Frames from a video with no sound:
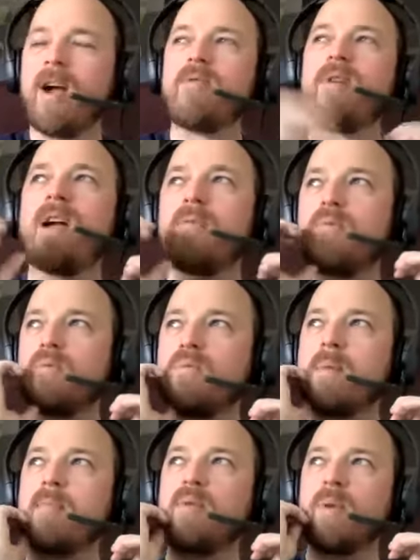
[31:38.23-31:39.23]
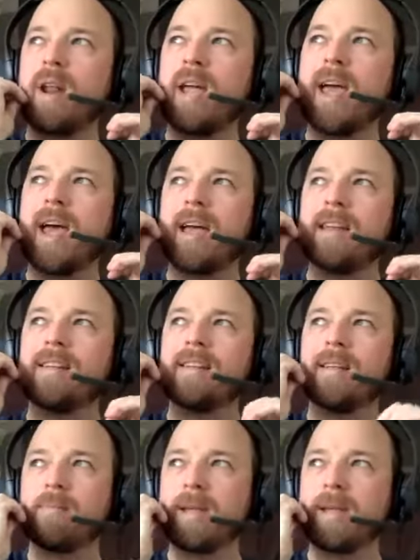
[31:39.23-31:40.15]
I remember when I had a